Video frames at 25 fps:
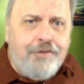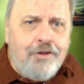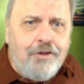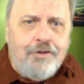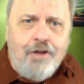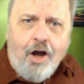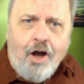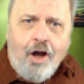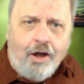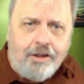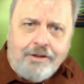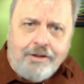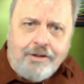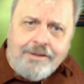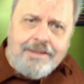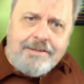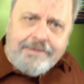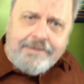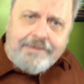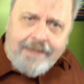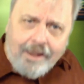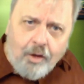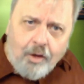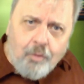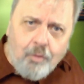if you're not going
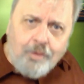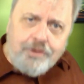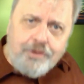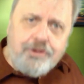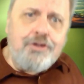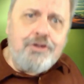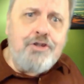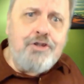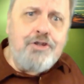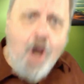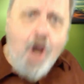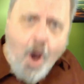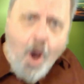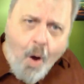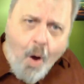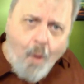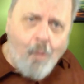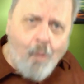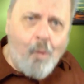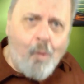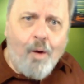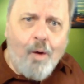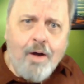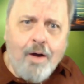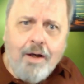to tell what you
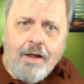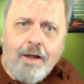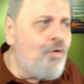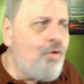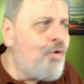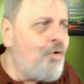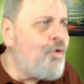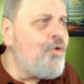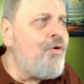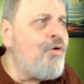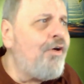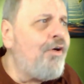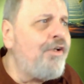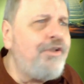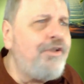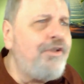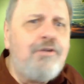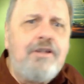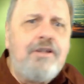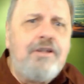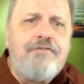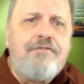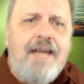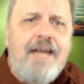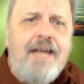know? Who, who are
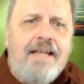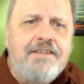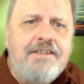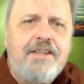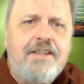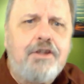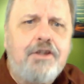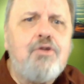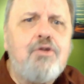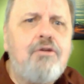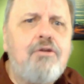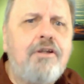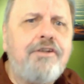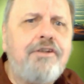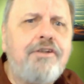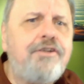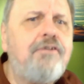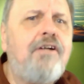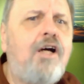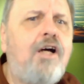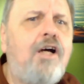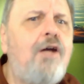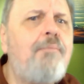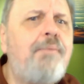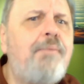you advancing? Who are
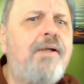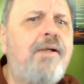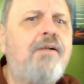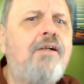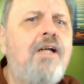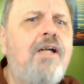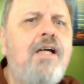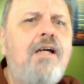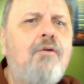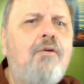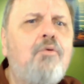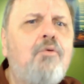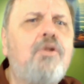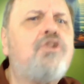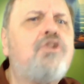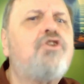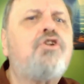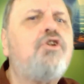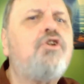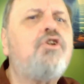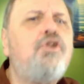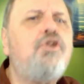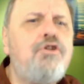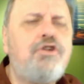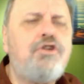you helping with
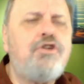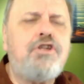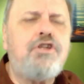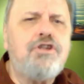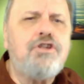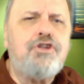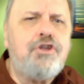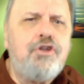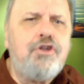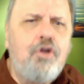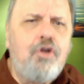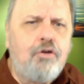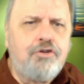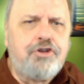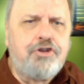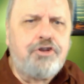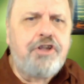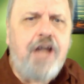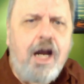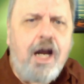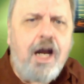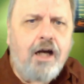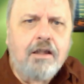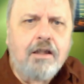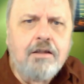solutions you don't
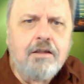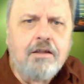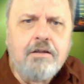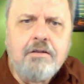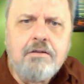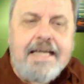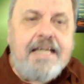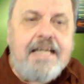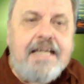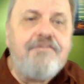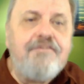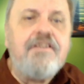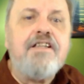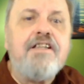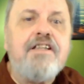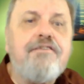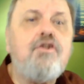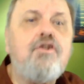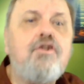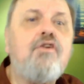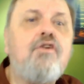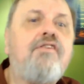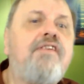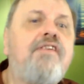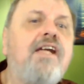share? Even
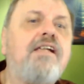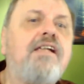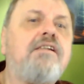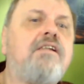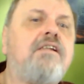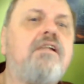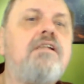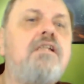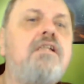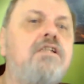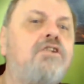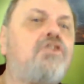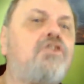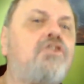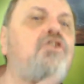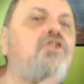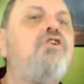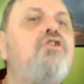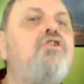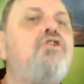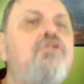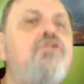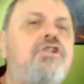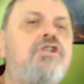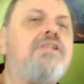if you think the
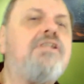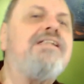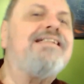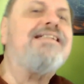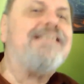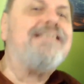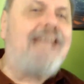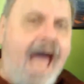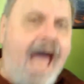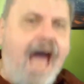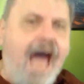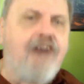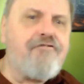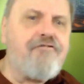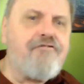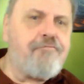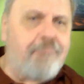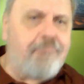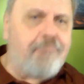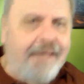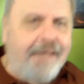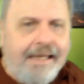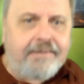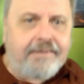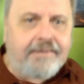solution is half
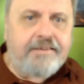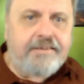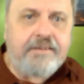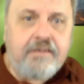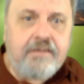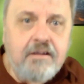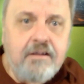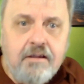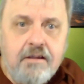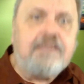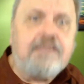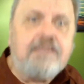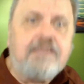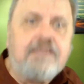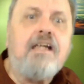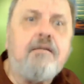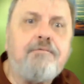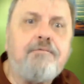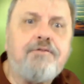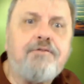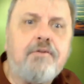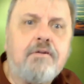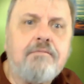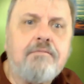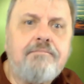baked, it's
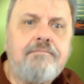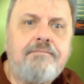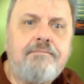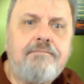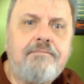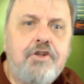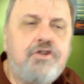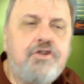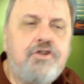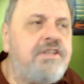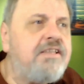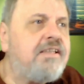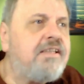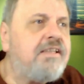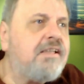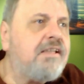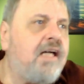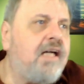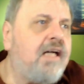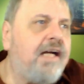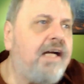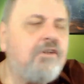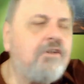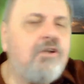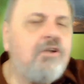helpful. You see the
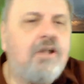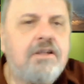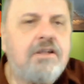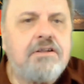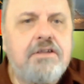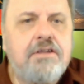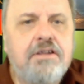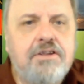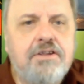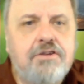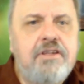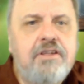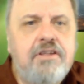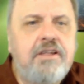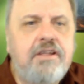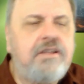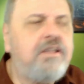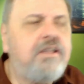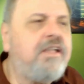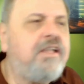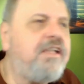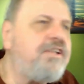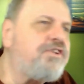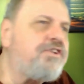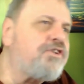guy across the
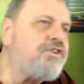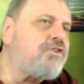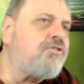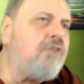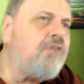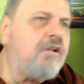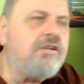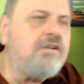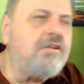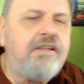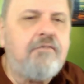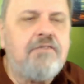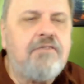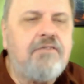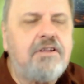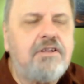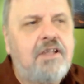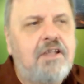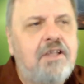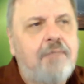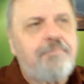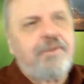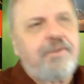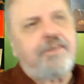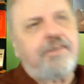street and he's struggling with
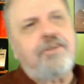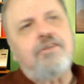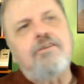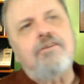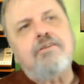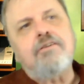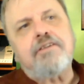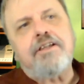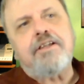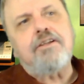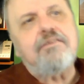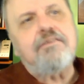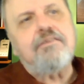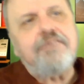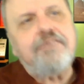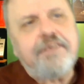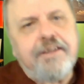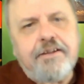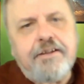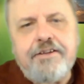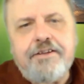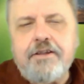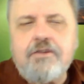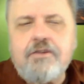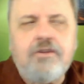something. You're looking over
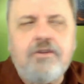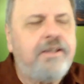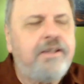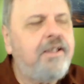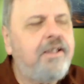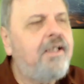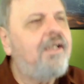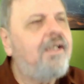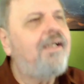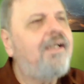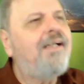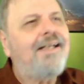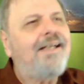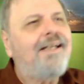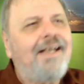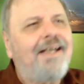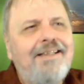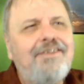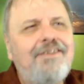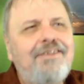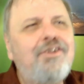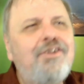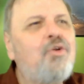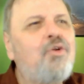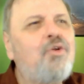there, you're going,
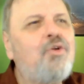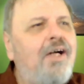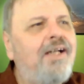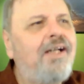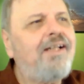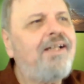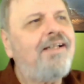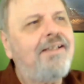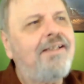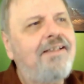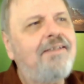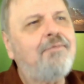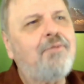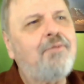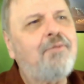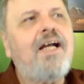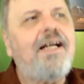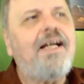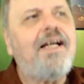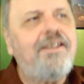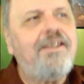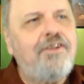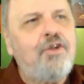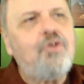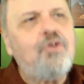I know I
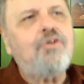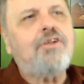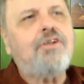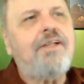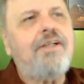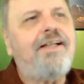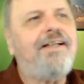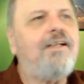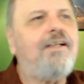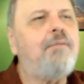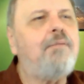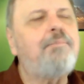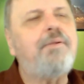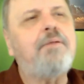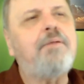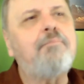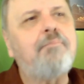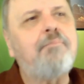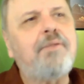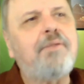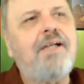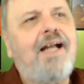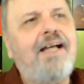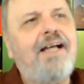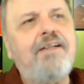what I know could help
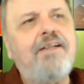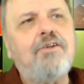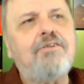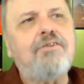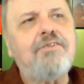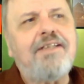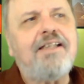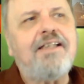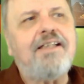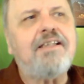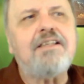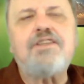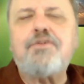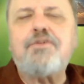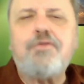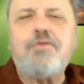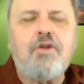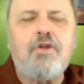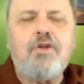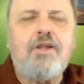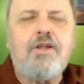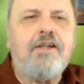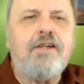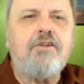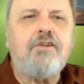him, but I don't think it's
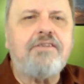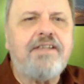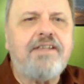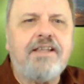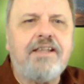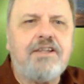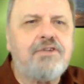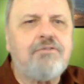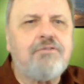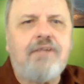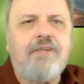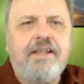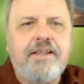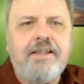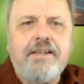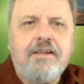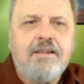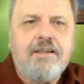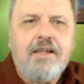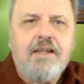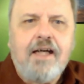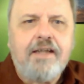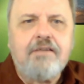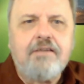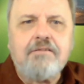full. I don't think it's ready.
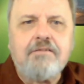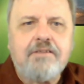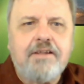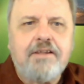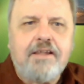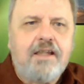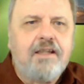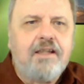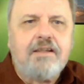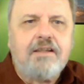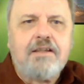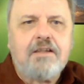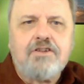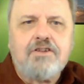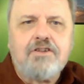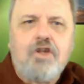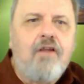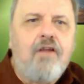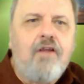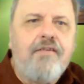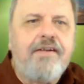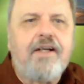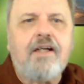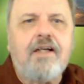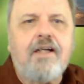I don't think it's
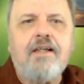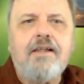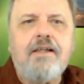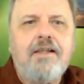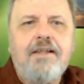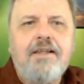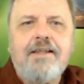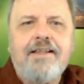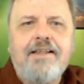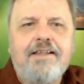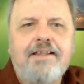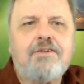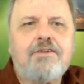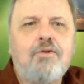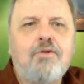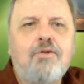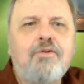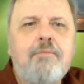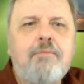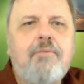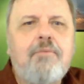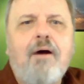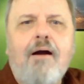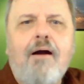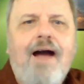all there. It's
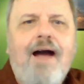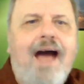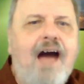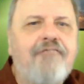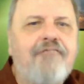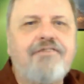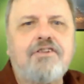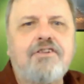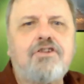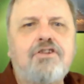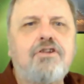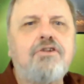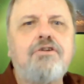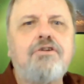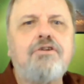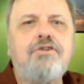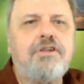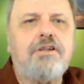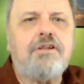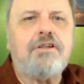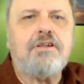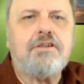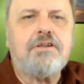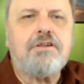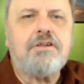only half a
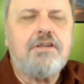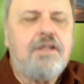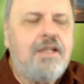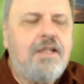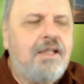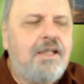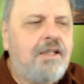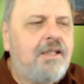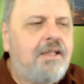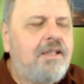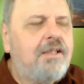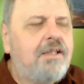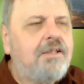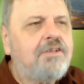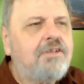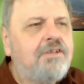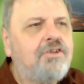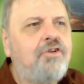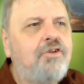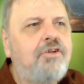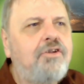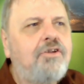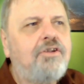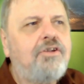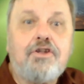solution. It's
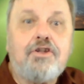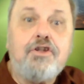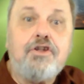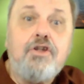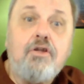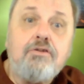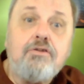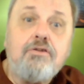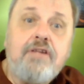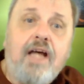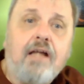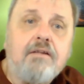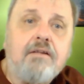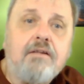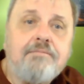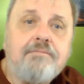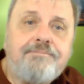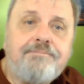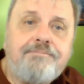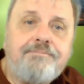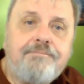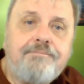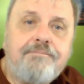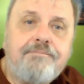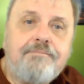so so you don't tell.
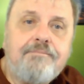